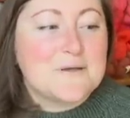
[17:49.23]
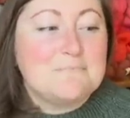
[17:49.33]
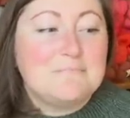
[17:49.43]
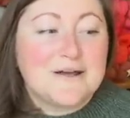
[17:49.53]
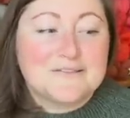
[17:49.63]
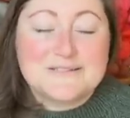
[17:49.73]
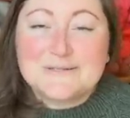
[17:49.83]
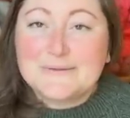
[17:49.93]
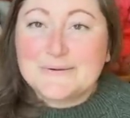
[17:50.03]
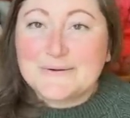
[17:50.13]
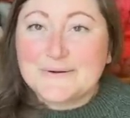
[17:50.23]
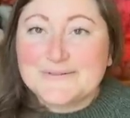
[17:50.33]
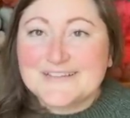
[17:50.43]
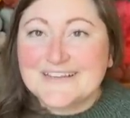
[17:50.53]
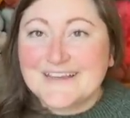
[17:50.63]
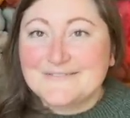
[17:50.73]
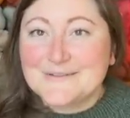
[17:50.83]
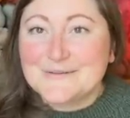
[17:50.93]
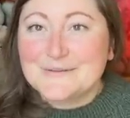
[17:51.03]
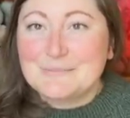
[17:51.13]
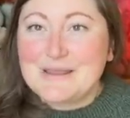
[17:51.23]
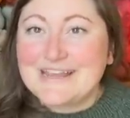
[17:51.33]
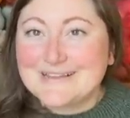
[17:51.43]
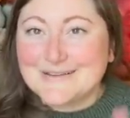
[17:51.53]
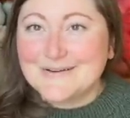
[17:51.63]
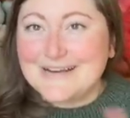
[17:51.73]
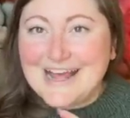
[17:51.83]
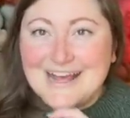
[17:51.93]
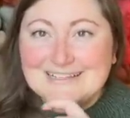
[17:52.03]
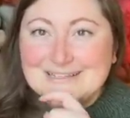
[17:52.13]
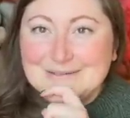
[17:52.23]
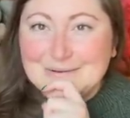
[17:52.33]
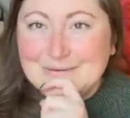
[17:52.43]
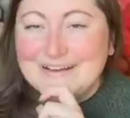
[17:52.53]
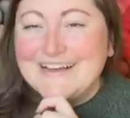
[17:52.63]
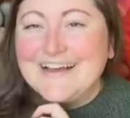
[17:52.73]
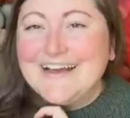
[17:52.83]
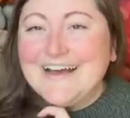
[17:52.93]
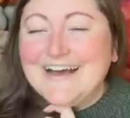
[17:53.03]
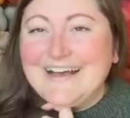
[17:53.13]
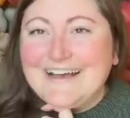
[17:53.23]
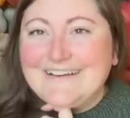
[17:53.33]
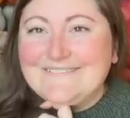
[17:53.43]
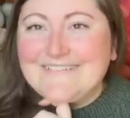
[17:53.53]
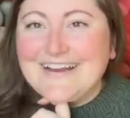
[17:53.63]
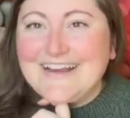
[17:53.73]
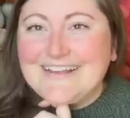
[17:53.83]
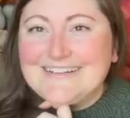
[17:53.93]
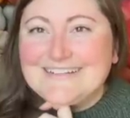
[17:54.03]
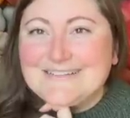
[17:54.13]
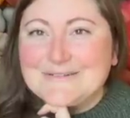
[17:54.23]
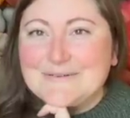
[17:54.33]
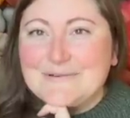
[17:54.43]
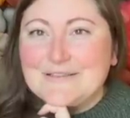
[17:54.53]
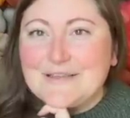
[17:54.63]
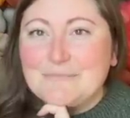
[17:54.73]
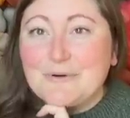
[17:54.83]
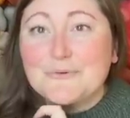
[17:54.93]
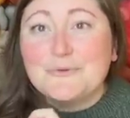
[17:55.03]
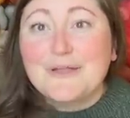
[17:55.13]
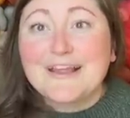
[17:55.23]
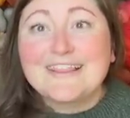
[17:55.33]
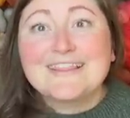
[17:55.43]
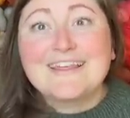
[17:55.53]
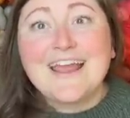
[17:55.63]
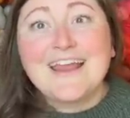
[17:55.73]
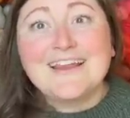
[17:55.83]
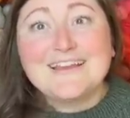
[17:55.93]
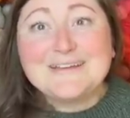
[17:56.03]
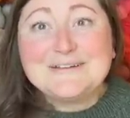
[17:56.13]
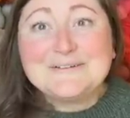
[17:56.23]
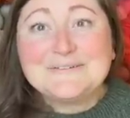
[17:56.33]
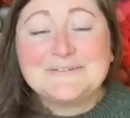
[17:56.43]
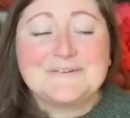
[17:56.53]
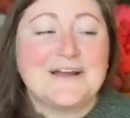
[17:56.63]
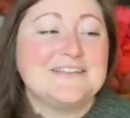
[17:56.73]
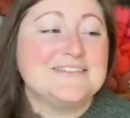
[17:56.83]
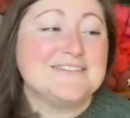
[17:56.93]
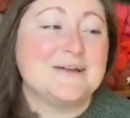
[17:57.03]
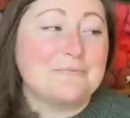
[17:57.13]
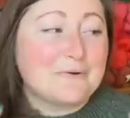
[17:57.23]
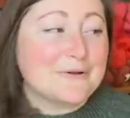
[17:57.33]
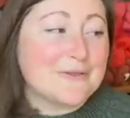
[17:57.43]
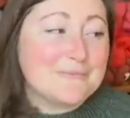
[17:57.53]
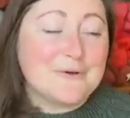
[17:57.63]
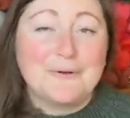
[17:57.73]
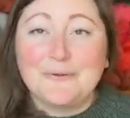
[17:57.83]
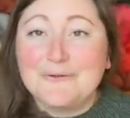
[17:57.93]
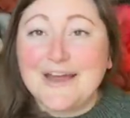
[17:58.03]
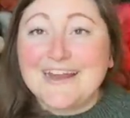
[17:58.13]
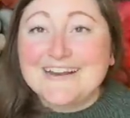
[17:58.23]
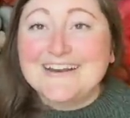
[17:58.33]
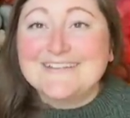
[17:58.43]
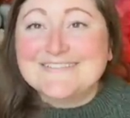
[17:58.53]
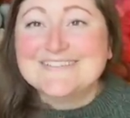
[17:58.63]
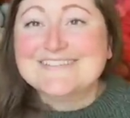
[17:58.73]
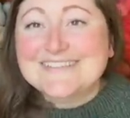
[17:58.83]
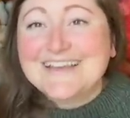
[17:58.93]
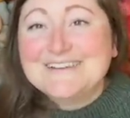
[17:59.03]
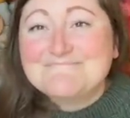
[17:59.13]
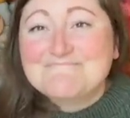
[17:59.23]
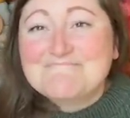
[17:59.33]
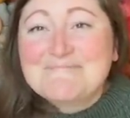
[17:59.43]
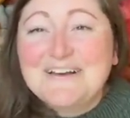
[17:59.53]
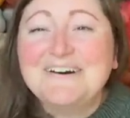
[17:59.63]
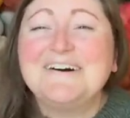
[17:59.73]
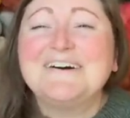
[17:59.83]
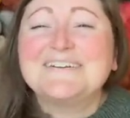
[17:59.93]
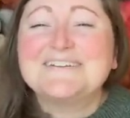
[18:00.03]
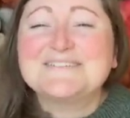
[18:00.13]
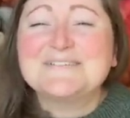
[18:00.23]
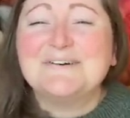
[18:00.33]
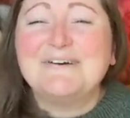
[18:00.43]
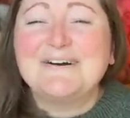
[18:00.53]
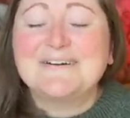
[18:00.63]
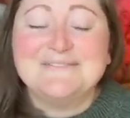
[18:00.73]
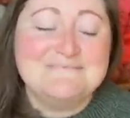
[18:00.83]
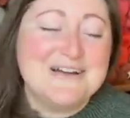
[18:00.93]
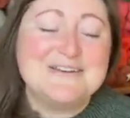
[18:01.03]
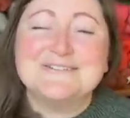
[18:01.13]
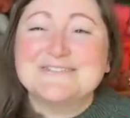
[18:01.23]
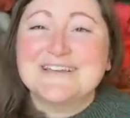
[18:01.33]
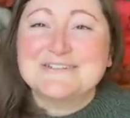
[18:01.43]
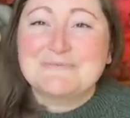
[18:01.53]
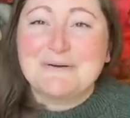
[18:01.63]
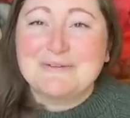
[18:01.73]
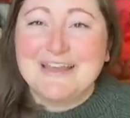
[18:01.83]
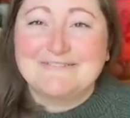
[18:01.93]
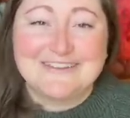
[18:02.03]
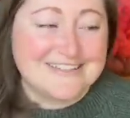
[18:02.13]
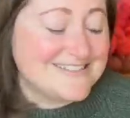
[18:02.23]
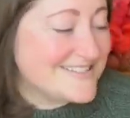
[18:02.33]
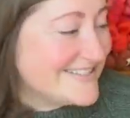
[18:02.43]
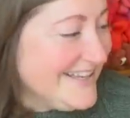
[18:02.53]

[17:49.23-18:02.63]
But the 2 little girls I gave the pink and the green hat to, I handed it to them and they both were like, thank you. And then they wore them the whole night, and it was just like, oh, you're so welcome, and you're such well-behaved kids.